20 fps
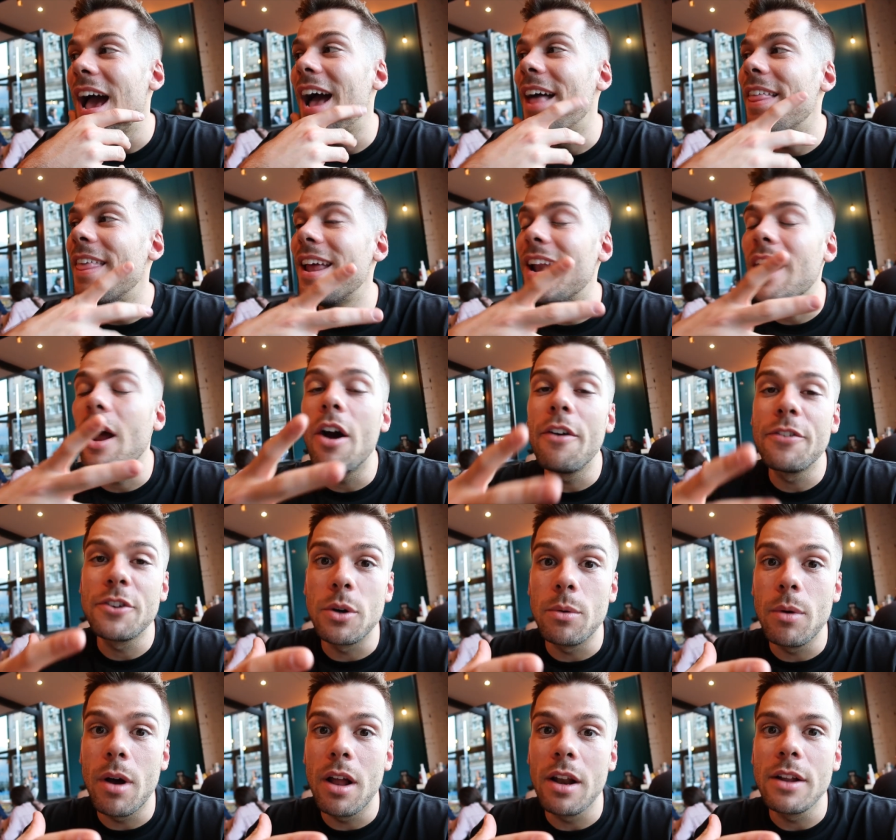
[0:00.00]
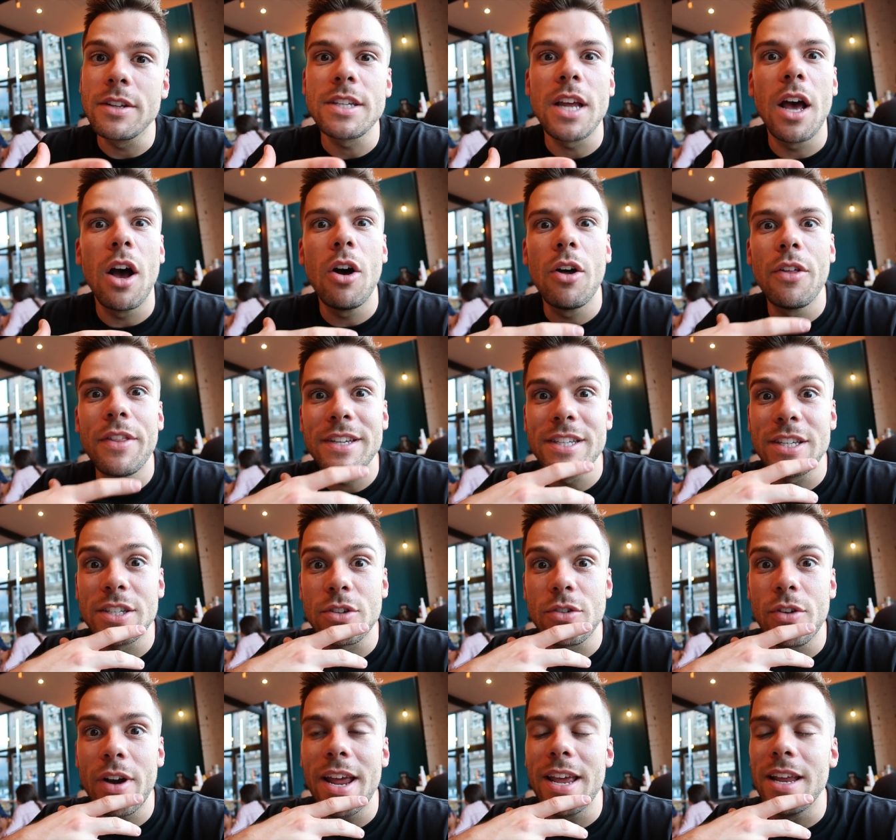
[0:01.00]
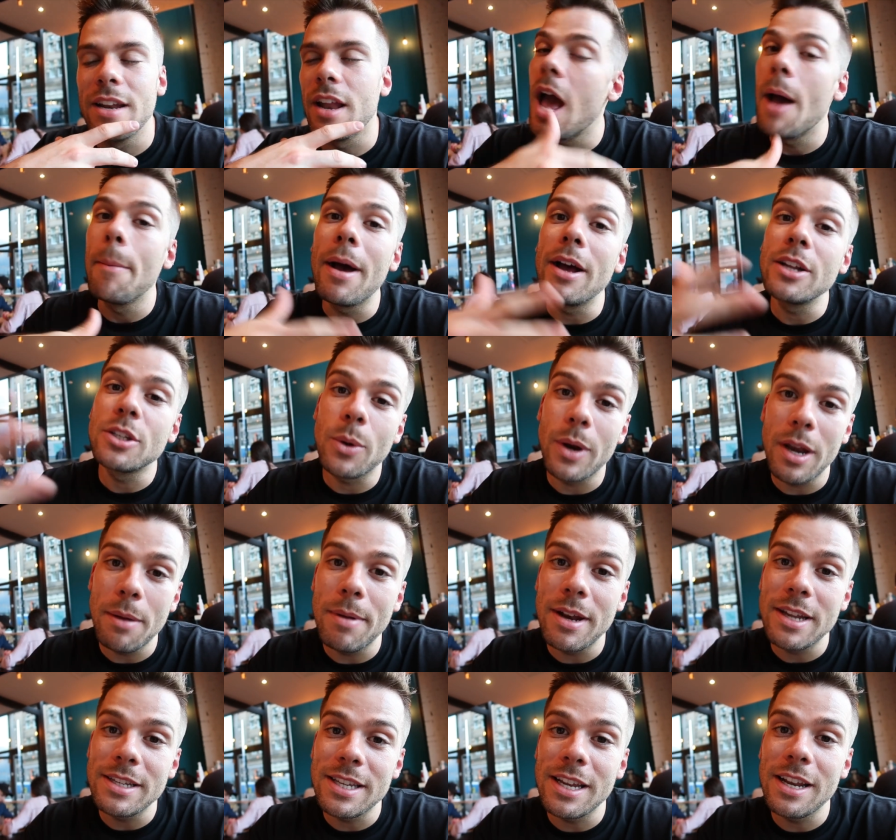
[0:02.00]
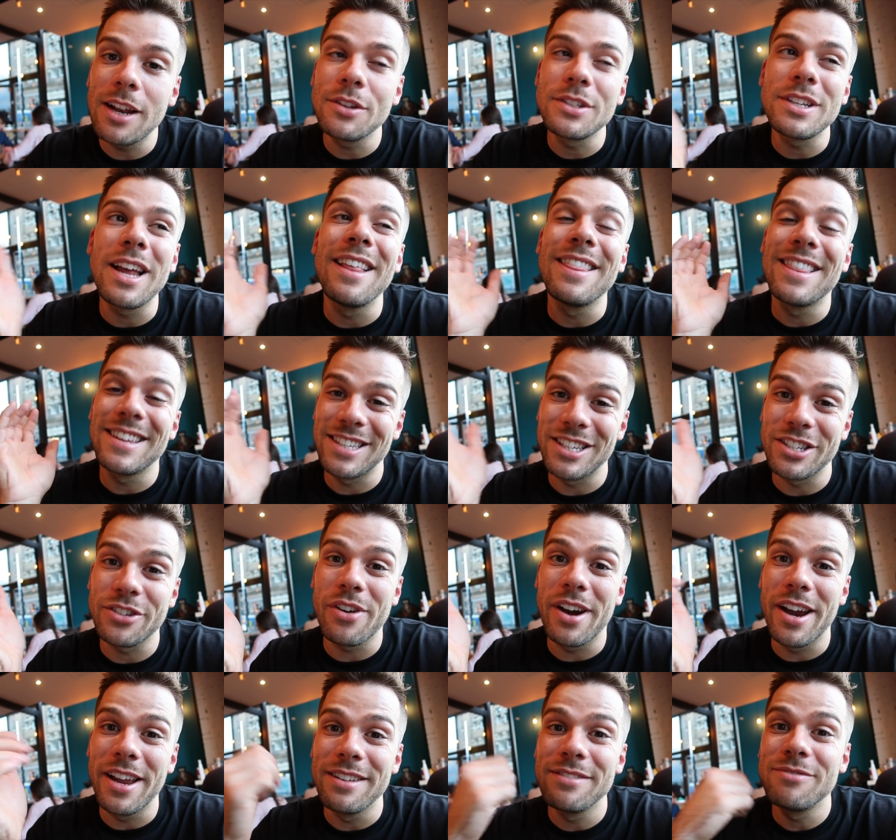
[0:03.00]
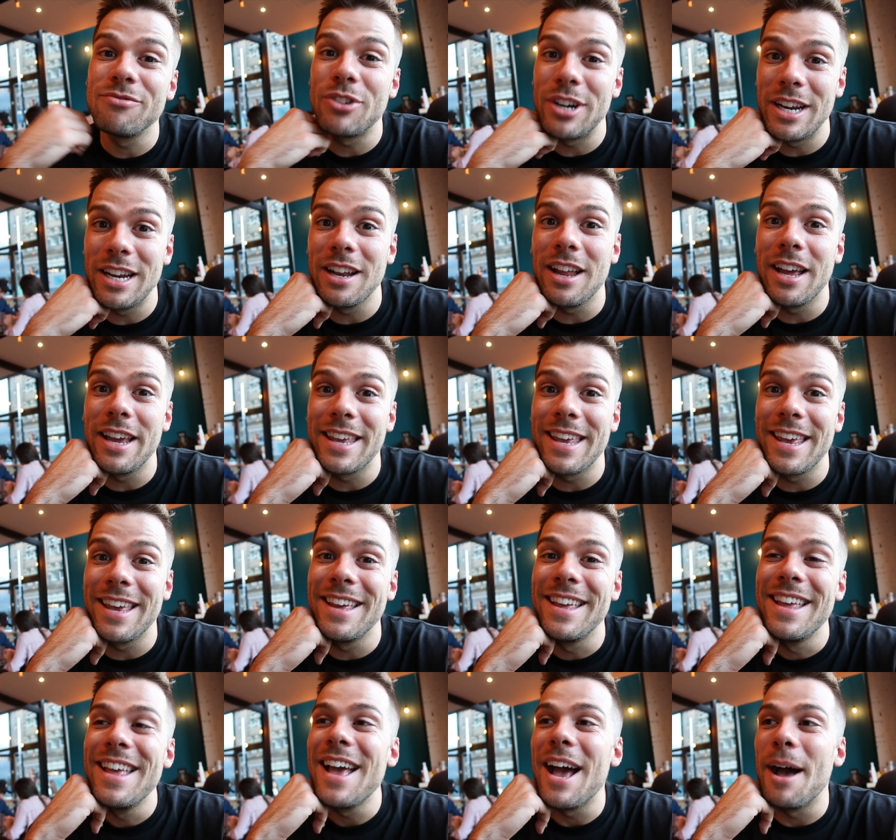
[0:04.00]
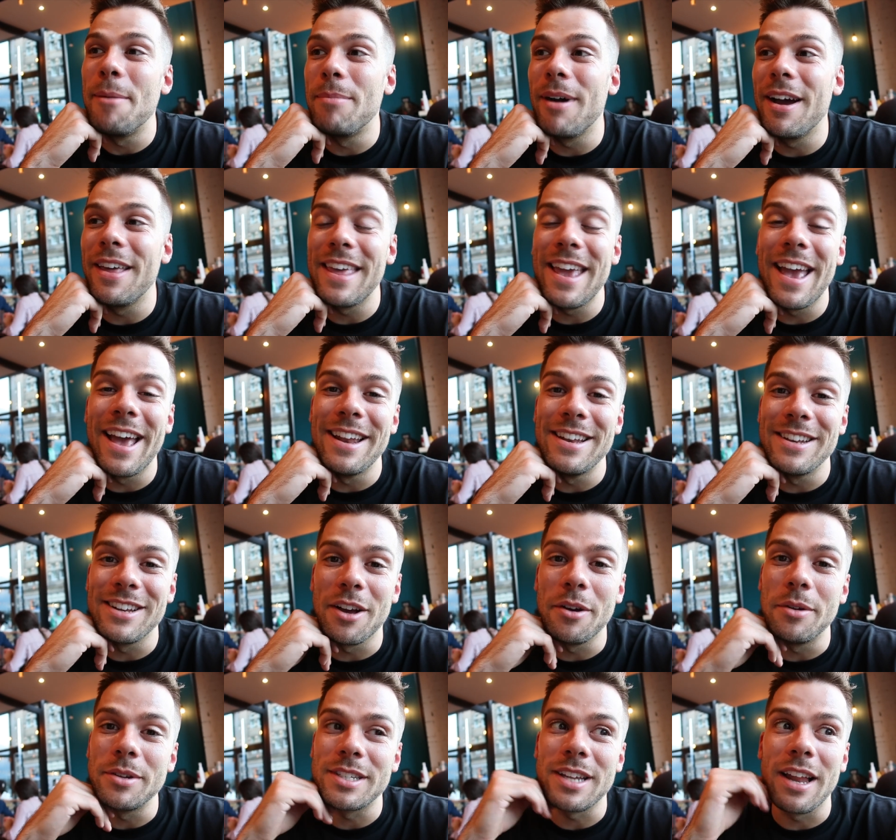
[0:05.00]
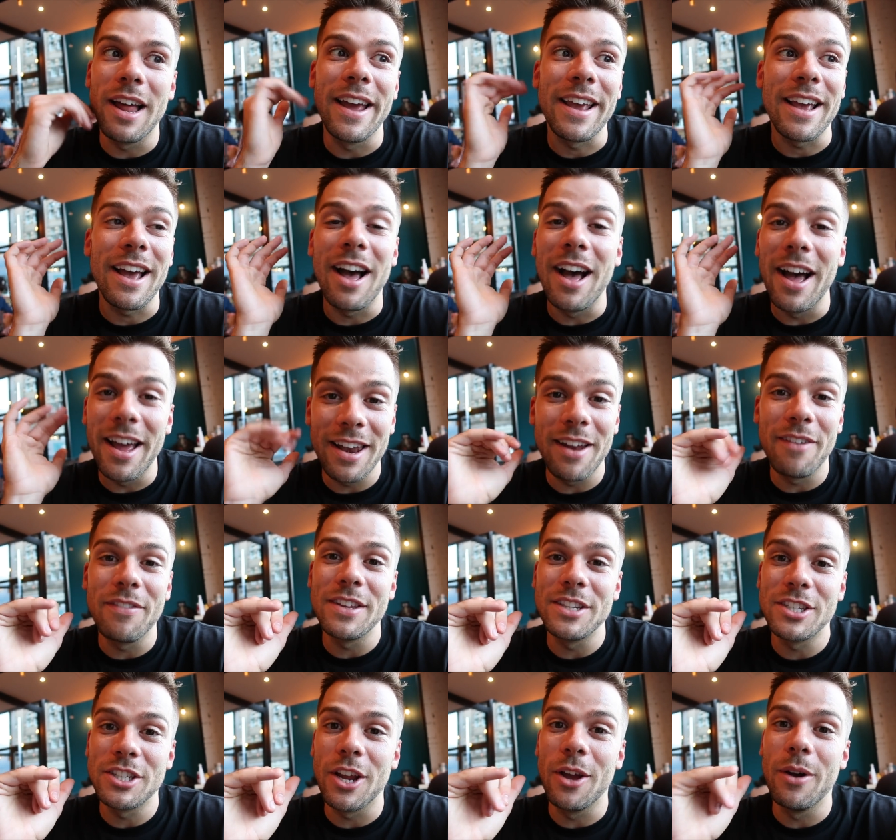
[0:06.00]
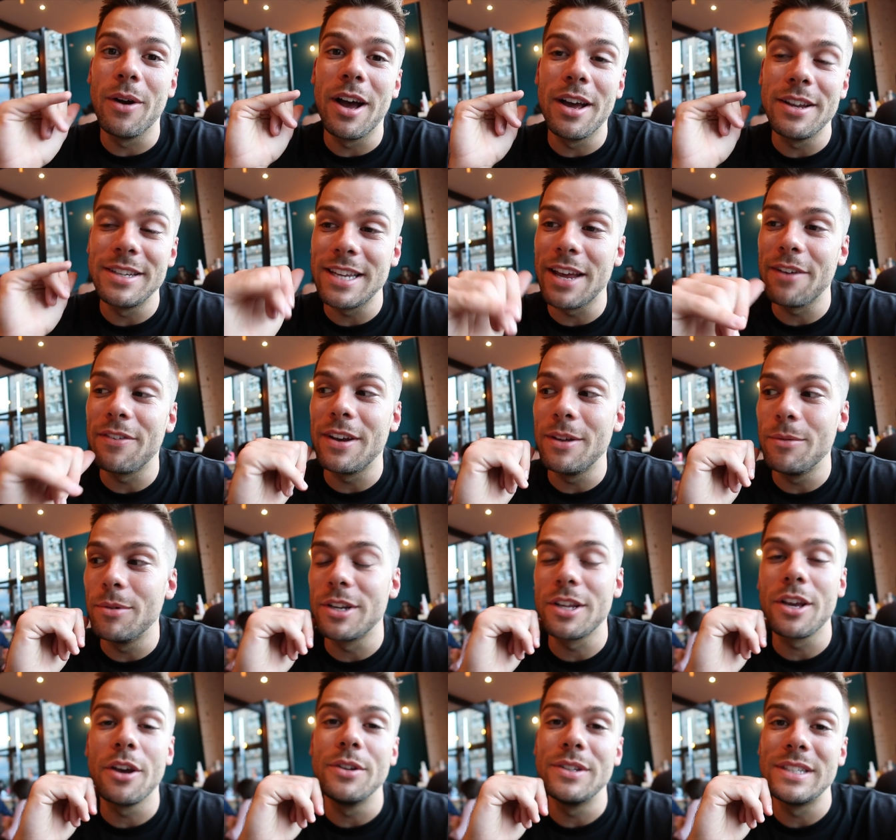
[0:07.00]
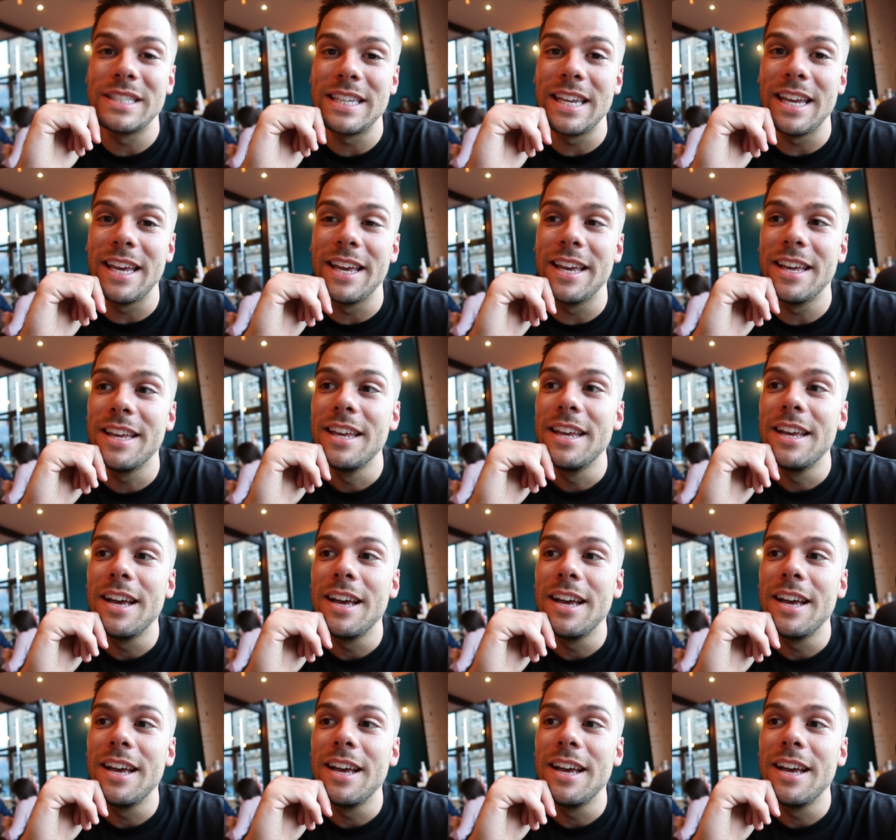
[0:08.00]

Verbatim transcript: And then after a while I was like, oh, this is great. About 20 minutes in I was like, this is great, really like it. And by the end I was like, I love this show, I definitely would go and see it.